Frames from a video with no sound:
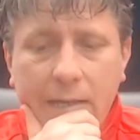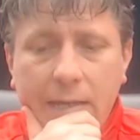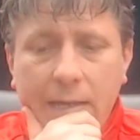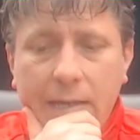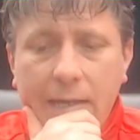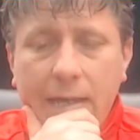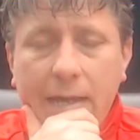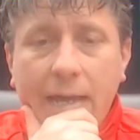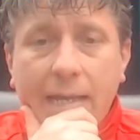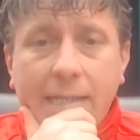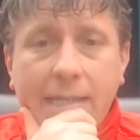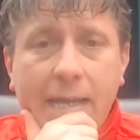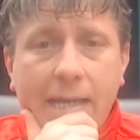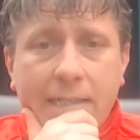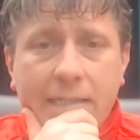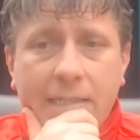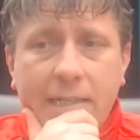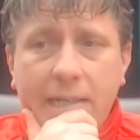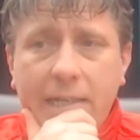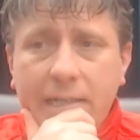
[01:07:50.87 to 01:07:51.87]
that's
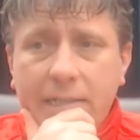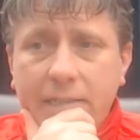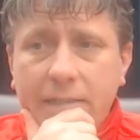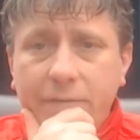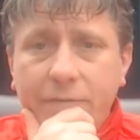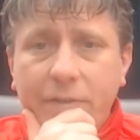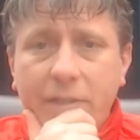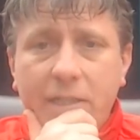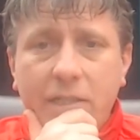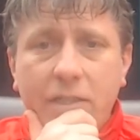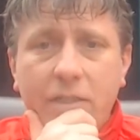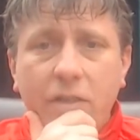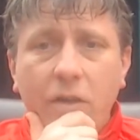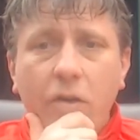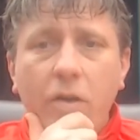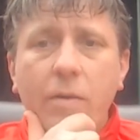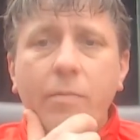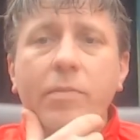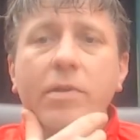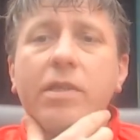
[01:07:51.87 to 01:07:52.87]
it for this
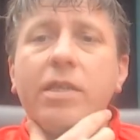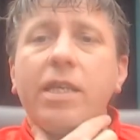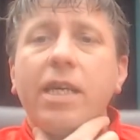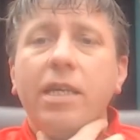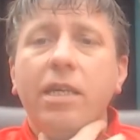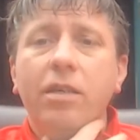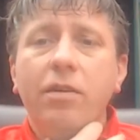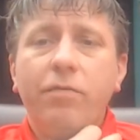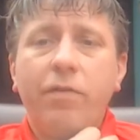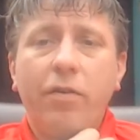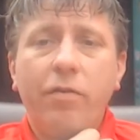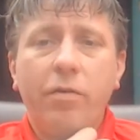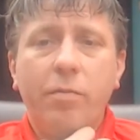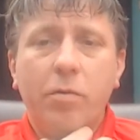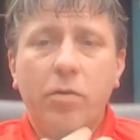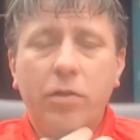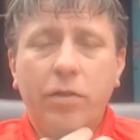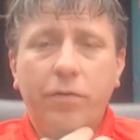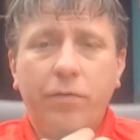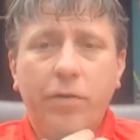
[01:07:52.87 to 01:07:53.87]
time. Thank you very
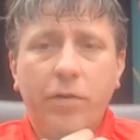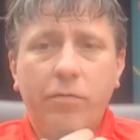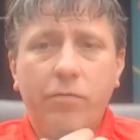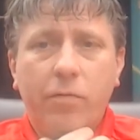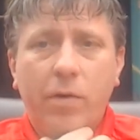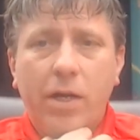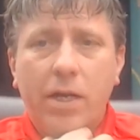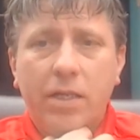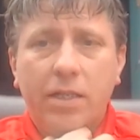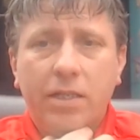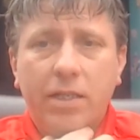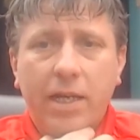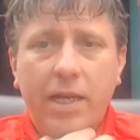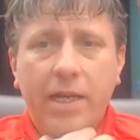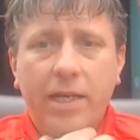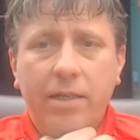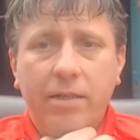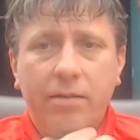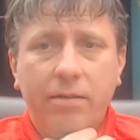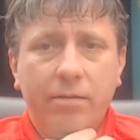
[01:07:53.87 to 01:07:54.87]
much for
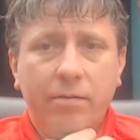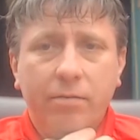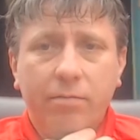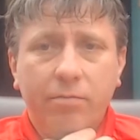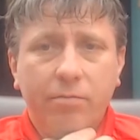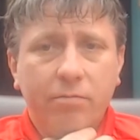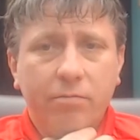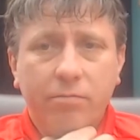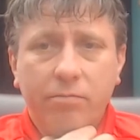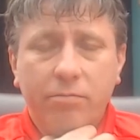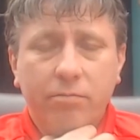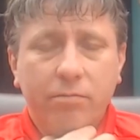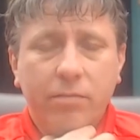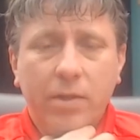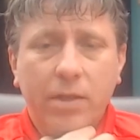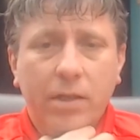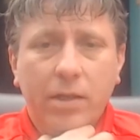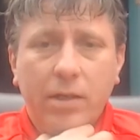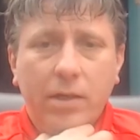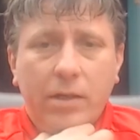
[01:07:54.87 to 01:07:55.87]
sitting
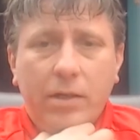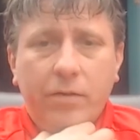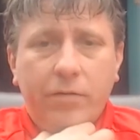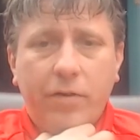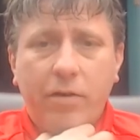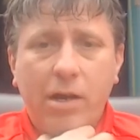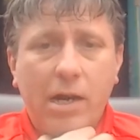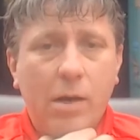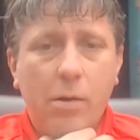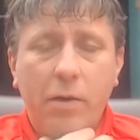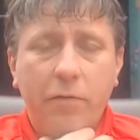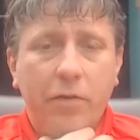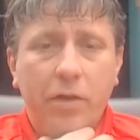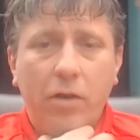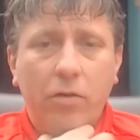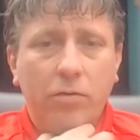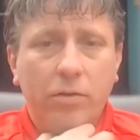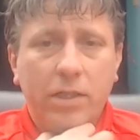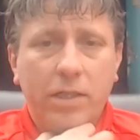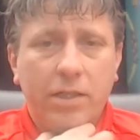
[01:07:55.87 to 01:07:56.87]
for however
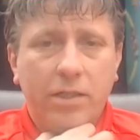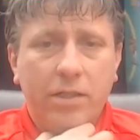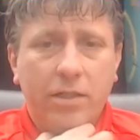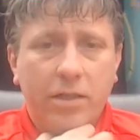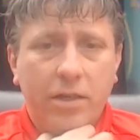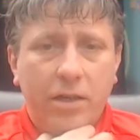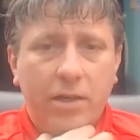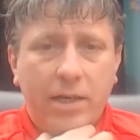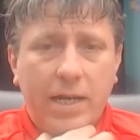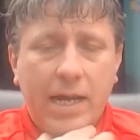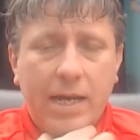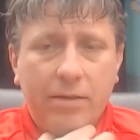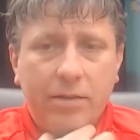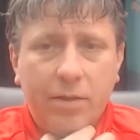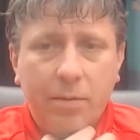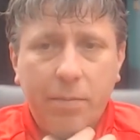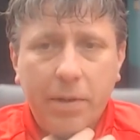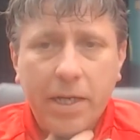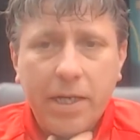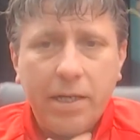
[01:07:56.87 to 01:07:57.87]
long this has turned out to
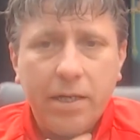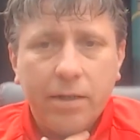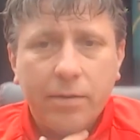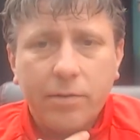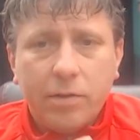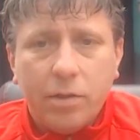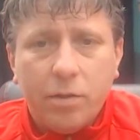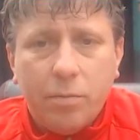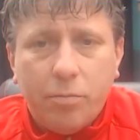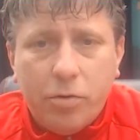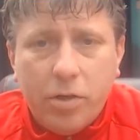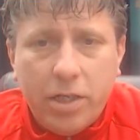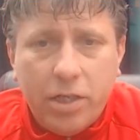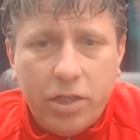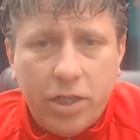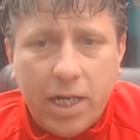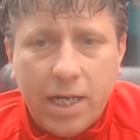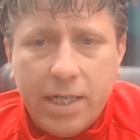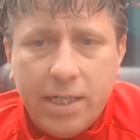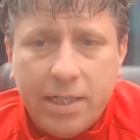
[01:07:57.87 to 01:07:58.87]
be. Do
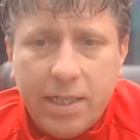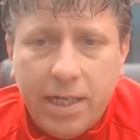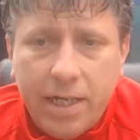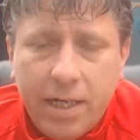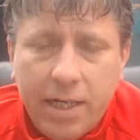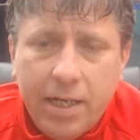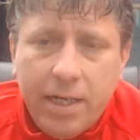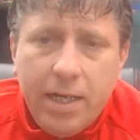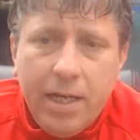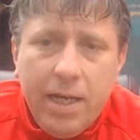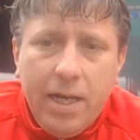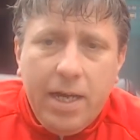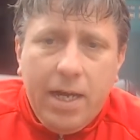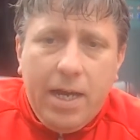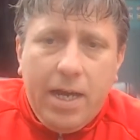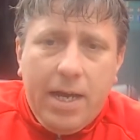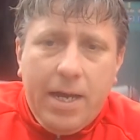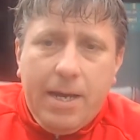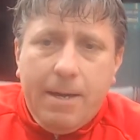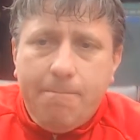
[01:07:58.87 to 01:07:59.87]
appreciate it.
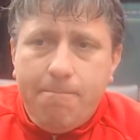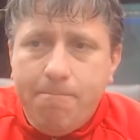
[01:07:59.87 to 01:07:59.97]
And